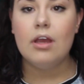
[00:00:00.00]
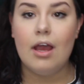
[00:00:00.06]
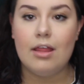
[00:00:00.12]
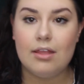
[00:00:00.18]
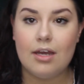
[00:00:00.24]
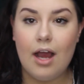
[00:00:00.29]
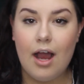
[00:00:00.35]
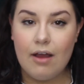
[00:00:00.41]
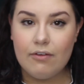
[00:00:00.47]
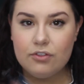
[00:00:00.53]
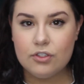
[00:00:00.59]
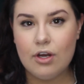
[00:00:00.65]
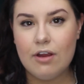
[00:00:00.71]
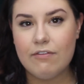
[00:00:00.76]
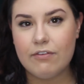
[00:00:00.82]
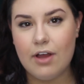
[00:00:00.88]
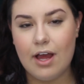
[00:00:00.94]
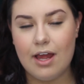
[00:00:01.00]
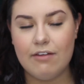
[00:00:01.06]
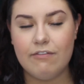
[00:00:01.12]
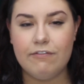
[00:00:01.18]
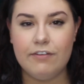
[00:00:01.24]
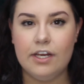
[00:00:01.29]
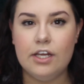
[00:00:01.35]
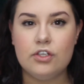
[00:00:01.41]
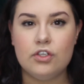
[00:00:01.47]
And then after I've kind of
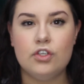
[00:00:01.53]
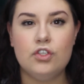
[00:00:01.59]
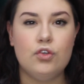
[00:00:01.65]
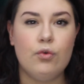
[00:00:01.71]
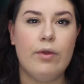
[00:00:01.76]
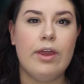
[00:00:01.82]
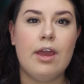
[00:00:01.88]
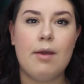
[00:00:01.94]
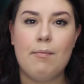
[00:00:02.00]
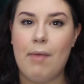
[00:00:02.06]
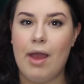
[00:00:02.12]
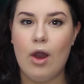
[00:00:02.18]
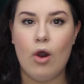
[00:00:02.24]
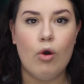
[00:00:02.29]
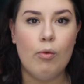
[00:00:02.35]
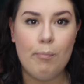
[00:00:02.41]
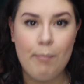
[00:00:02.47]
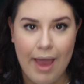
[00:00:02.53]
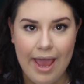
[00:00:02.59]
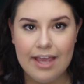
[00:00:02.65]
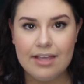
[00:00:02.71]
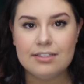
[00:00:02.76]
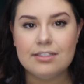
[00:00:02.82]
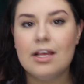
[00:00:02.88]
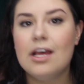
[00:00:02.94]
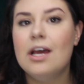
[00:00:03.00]
finished doing my whole
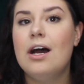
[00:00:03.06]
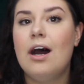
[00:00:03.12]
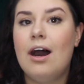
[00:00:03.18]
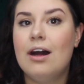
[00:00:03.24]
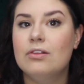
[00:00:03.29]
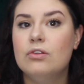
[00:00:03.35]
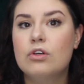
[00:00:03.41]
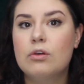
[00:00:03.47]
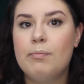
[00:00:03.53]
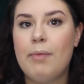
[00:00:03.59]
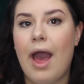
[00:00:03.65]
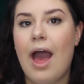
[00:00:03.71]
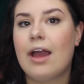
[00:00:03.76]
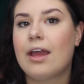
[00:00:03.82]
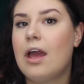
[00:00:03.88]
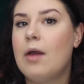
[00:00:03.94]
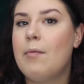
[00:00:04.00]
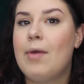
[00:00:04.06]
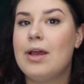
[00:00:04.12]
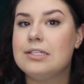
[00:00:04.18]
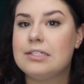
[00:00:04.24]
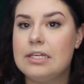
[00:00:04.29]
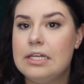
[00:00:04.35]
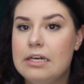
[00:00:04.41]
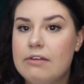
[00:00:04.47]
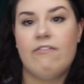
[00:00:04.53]
base, I'll look back at my skin.